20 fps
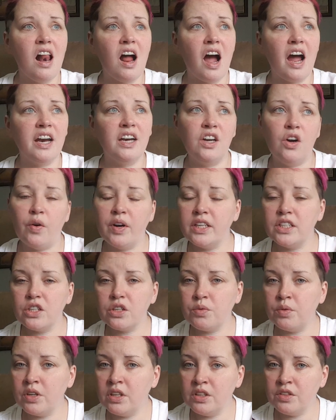I know I
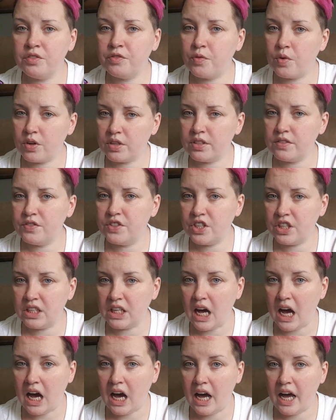took one on the 4th of
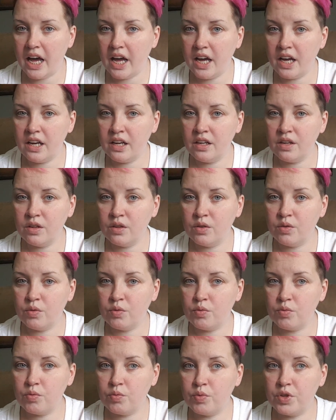July,
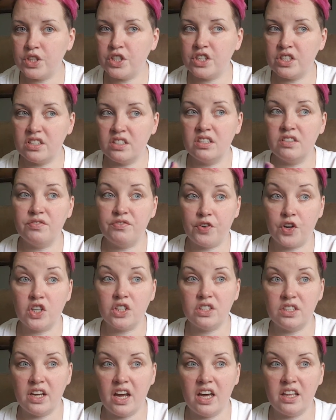which is the
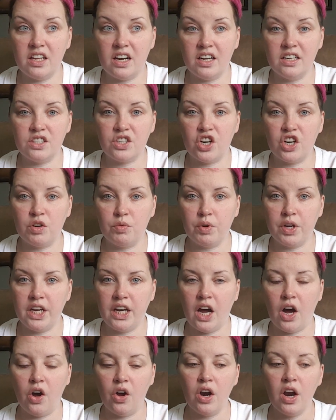first day that I started working
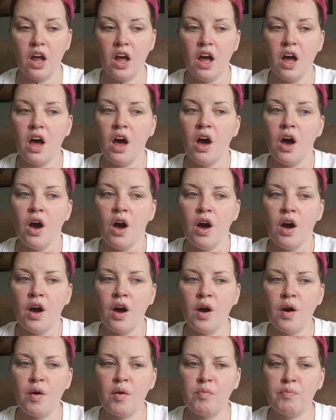out,
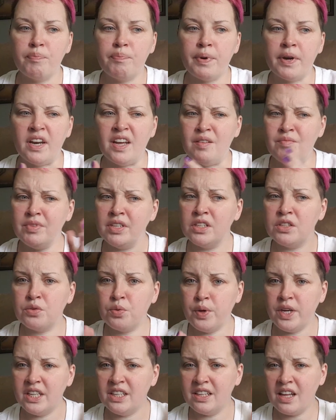but in
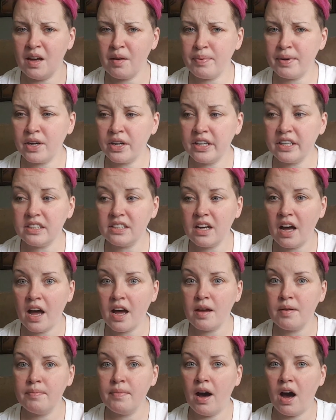between that period of
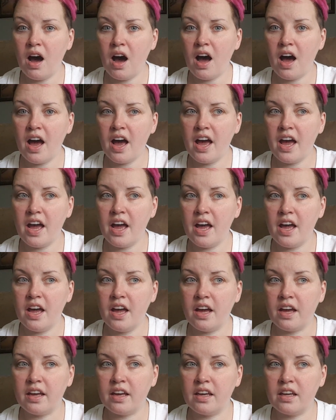time,
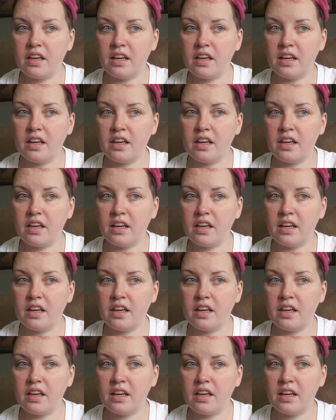I